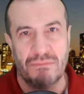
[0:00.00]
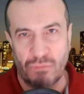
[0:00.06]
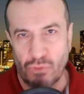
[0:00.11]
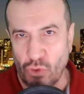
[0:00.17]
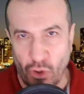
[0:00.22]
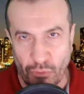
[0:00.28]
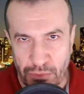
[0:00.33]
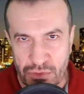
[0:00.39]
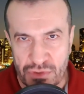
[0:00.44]

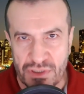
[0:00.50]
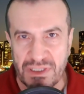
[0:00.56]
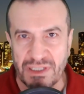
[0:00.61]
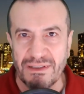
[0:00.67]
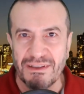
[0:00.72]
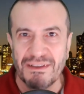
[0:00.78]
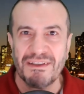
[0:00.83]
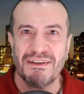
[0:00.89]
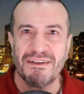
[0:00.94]

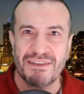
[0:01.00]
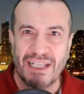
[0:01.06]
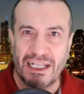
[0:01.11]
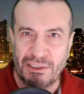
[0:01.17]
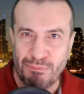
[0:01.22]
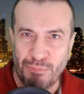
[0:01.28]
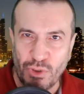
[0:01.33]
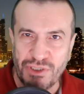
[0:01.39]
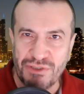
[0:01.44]
obviously,
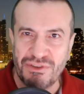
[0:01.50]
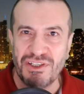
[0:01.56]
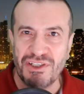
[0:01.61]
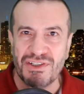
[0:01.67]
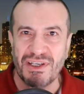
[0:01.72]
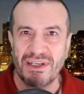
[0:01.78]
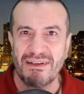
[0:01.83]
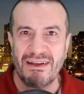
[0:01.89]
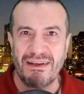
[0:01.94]
that
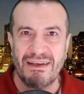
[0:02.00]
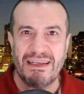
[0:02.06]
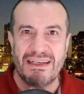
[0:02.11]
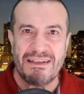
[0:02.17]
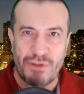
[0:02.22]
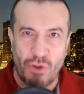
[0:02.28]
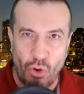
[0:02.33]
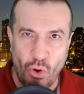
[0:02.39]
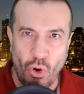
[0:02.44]
politician
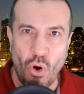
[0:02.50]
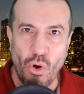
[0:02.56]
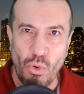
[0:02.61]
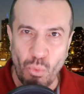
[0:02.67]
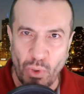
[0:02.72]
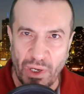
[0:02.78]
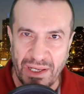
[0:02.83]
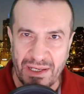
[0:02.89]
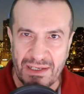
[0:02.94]
is
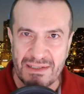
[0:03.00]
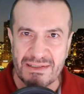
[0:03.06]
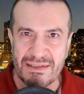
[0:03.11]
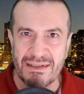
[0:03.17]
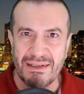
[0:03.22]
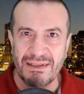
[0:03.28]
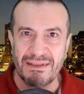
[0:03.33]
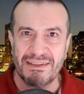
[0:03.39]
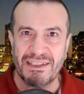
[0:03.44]

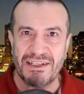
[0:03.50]
always the